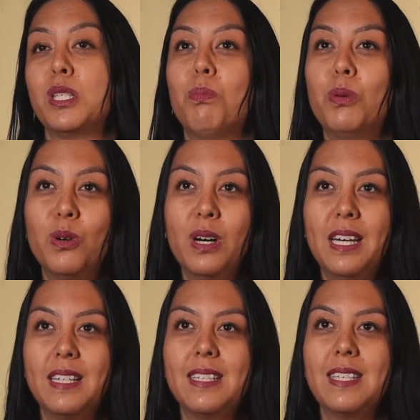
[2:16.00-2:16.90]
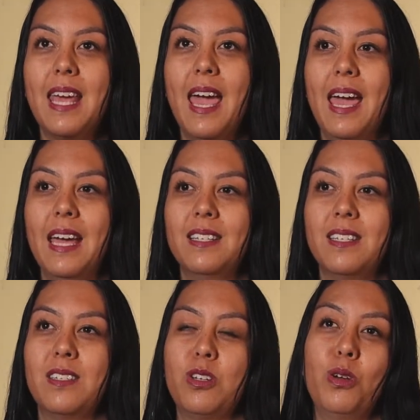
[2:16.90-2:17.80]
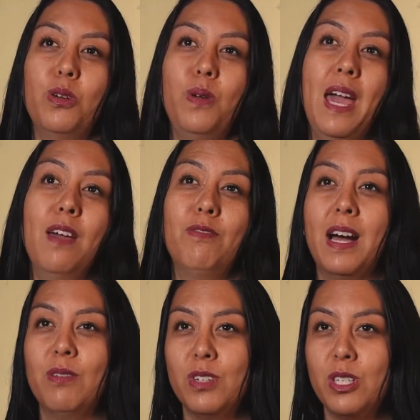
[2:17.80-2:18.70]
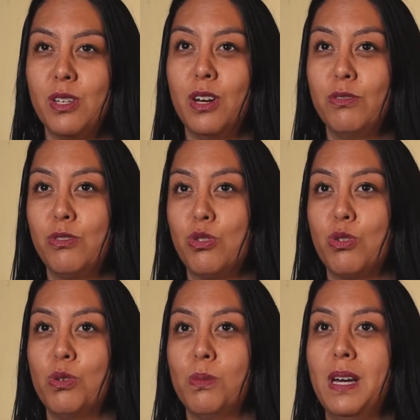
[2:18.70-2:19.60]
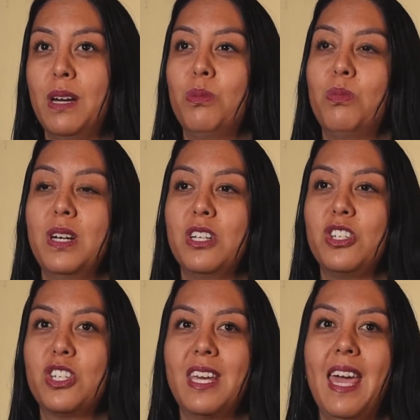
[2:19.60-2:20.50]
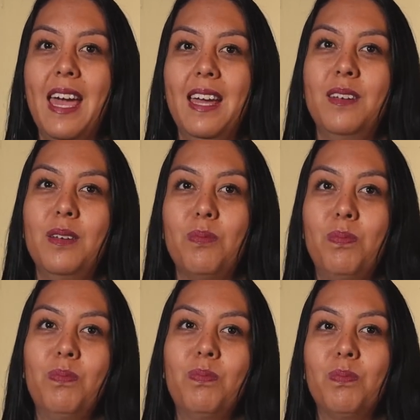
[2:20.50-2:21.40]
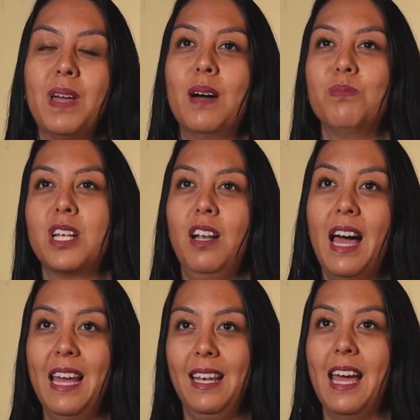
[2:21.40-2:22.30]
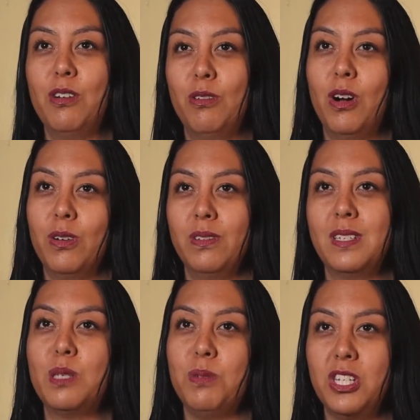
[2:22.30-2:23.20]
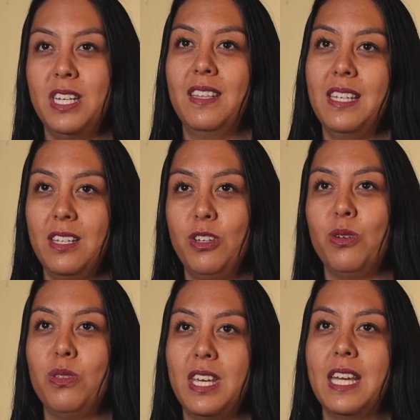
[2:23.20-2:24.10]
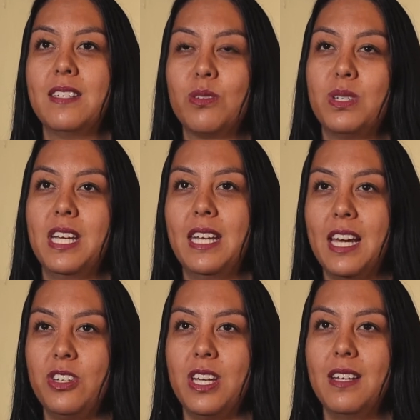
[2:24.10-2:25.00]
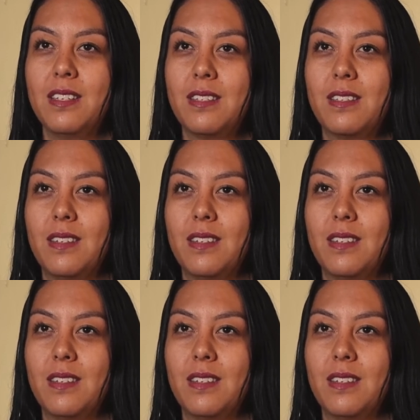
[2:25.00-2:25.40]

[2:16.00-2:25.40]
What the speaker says: support and who have unresolved trauma, which can come to light later on, especially in their youth years or teenage years.